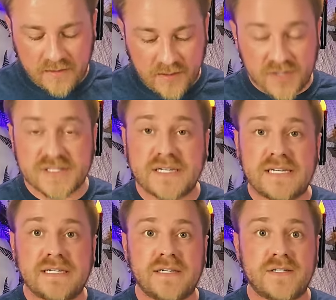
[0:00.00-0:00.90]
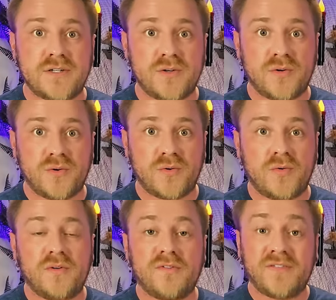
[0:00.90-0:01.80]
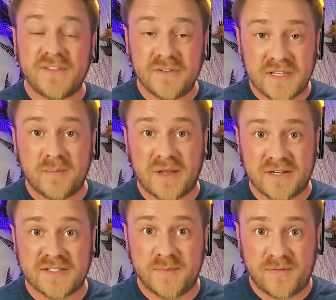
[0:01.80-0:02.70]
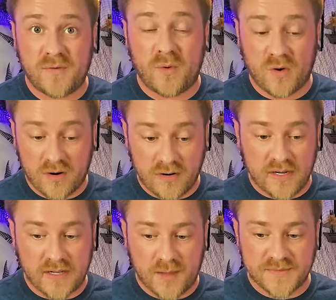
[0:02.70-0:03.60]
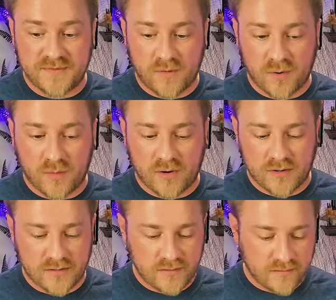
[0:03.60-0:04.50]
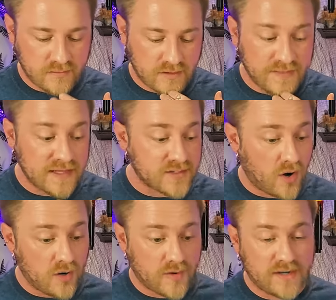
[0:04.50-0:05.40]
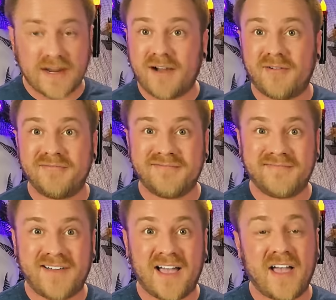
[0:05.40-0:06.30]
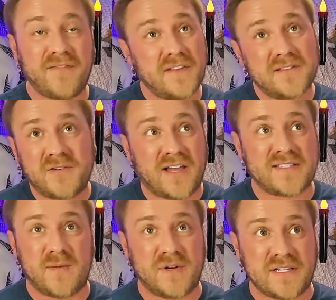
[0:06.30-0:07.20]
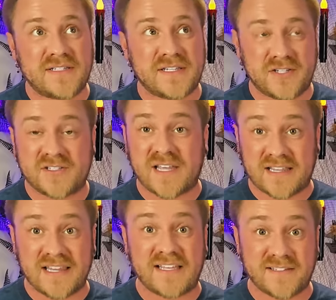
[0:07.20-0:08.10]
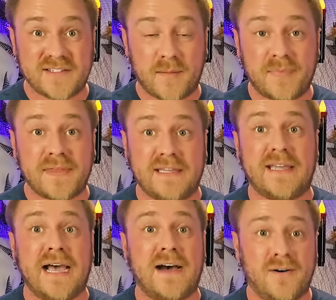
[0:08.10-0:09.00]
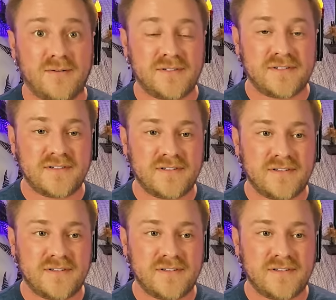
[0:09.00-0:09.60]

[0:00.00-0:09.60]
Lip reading: There is a need to feel the abundance before it comes forward. And that's hard right now. I feel, you guys, someone needs to just like let something out.